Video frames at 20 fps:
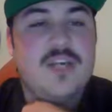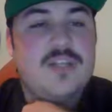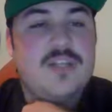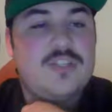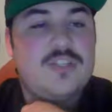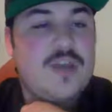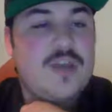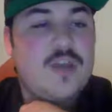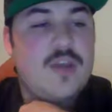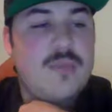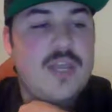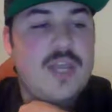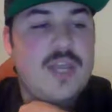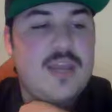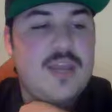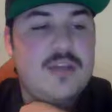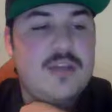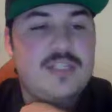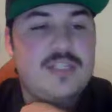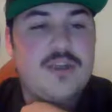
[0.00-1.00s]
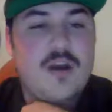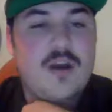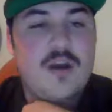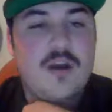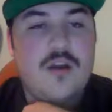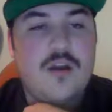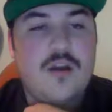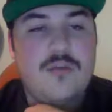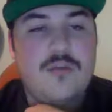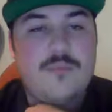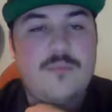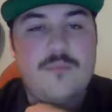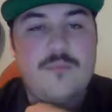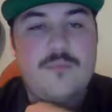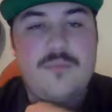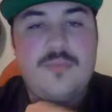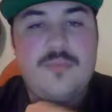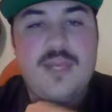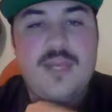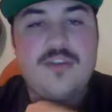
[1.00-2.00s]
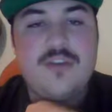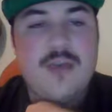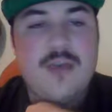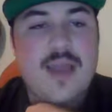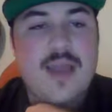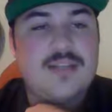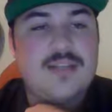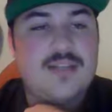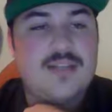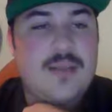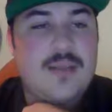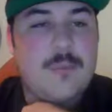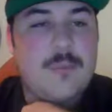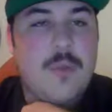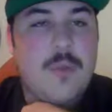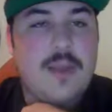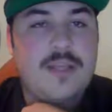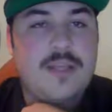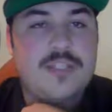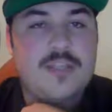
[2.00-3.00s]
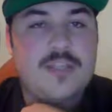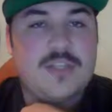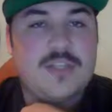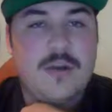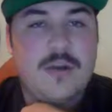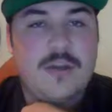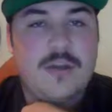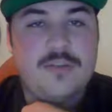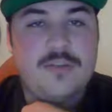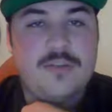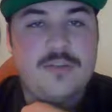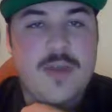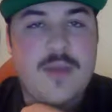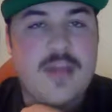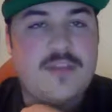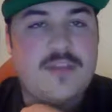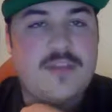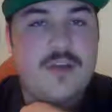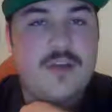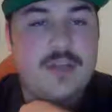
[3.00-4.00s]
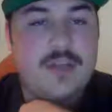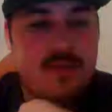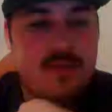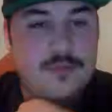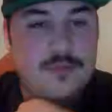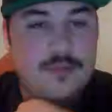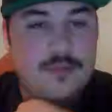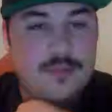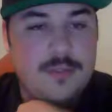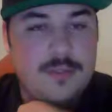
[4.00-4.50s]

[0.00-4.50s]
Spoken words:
So intermediaries are indirect and markets are a direct funding.